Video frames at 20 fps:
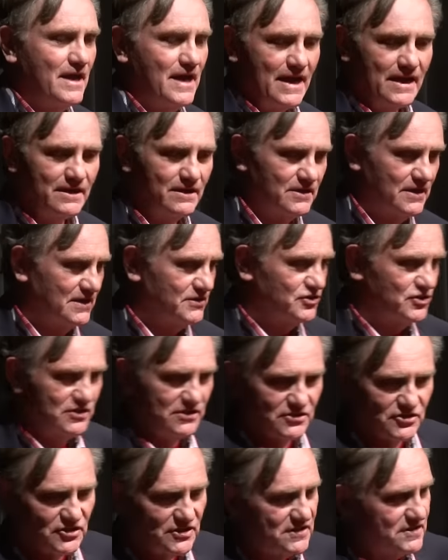And, and
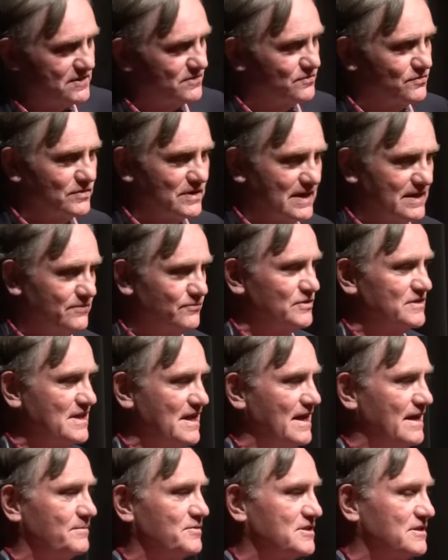she just was
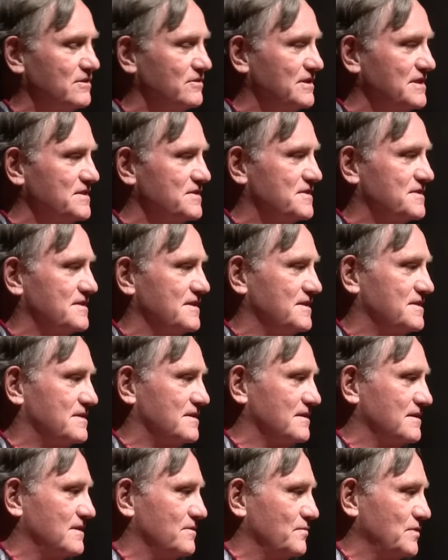absolutely
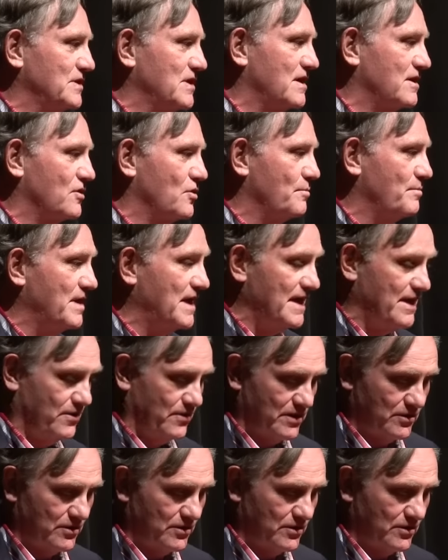insistent that we not go by her.